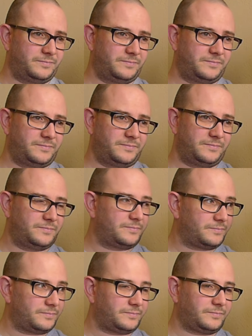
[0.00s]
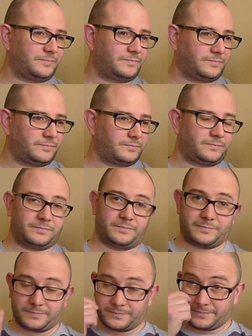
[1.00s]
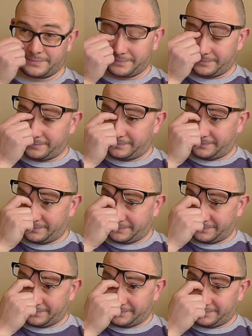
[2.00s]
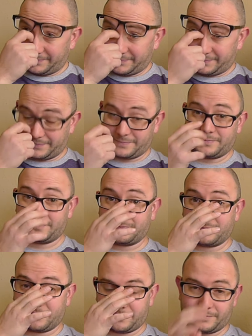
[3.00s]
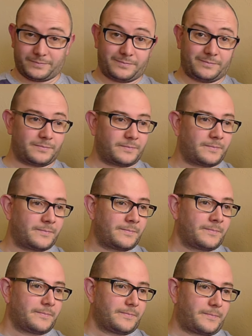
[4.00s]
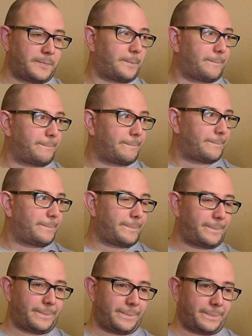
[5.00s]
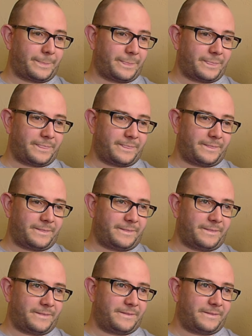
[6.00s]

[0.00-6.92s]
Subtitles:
(not speaking)